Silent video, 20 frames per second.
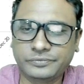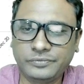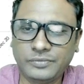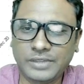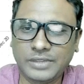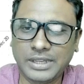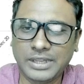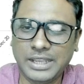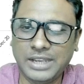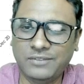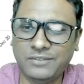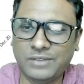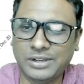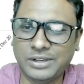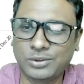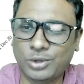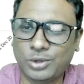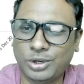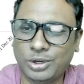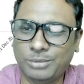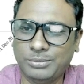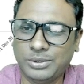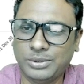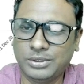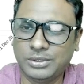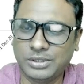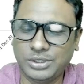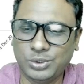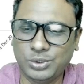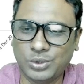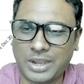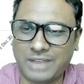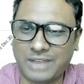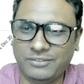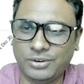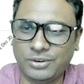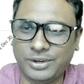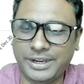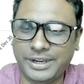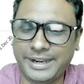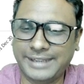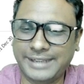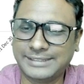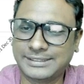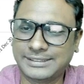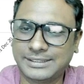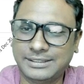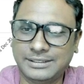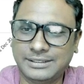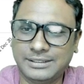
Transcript: In one column you have your dates.